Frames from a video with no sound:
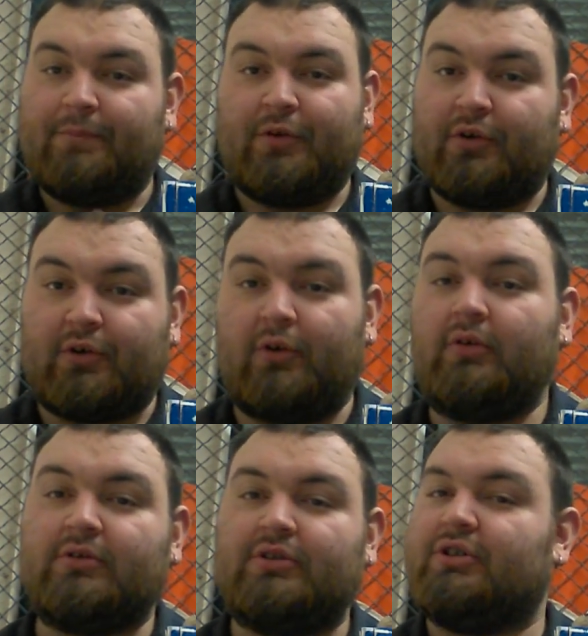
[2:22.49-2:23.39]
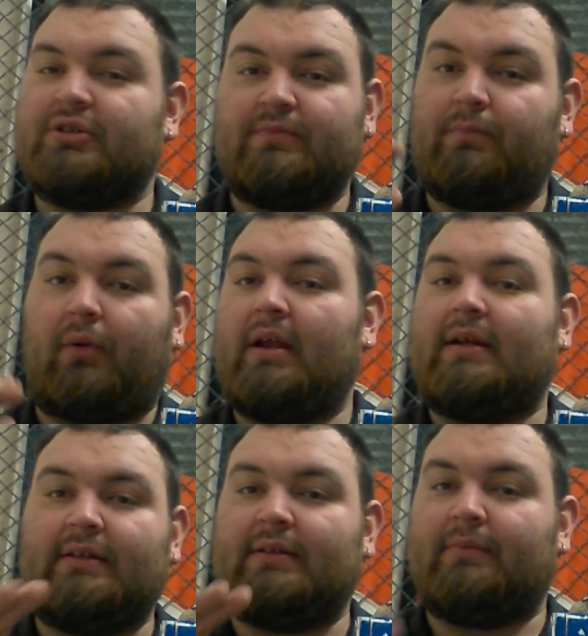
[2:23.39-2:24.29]
Your coils are just
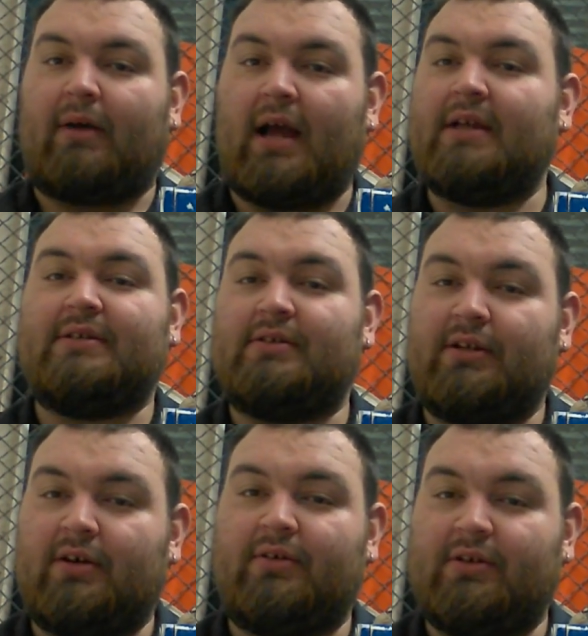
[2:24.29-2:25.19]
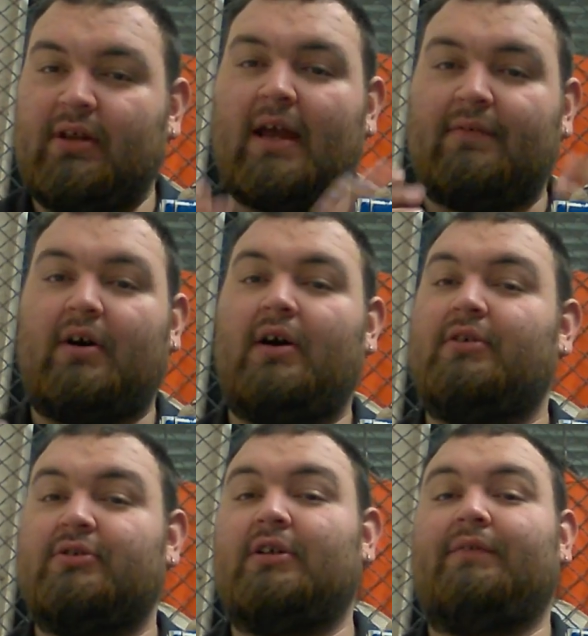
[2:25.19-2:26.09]
breaking the ice. You have
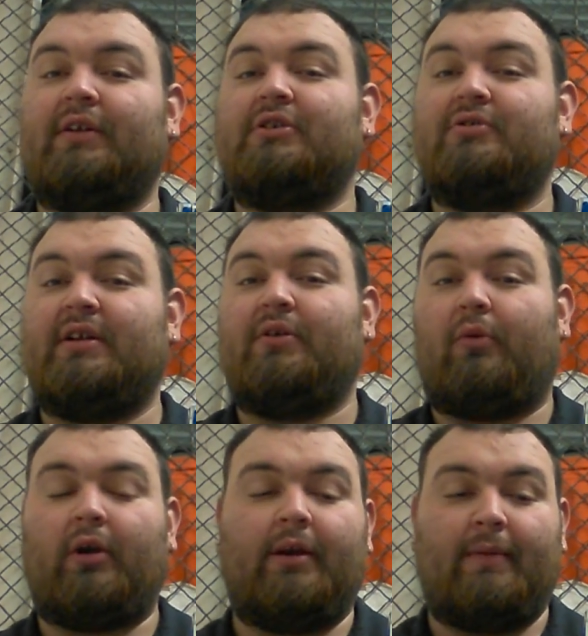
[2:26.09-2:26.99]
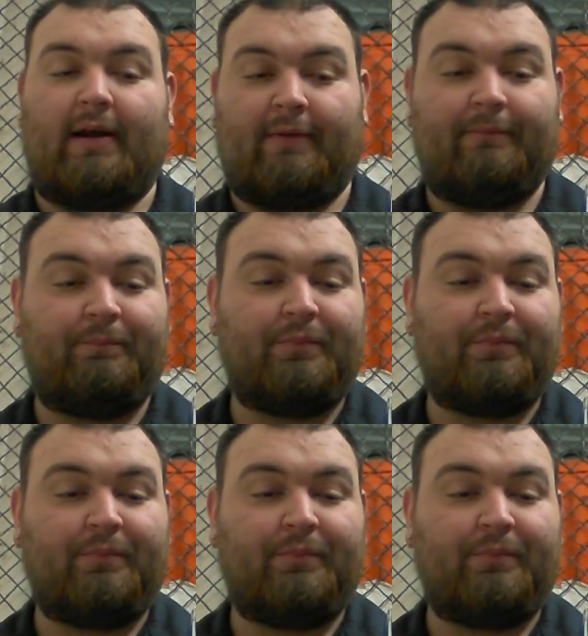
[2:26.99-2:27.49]
other stuff that you need to worry about.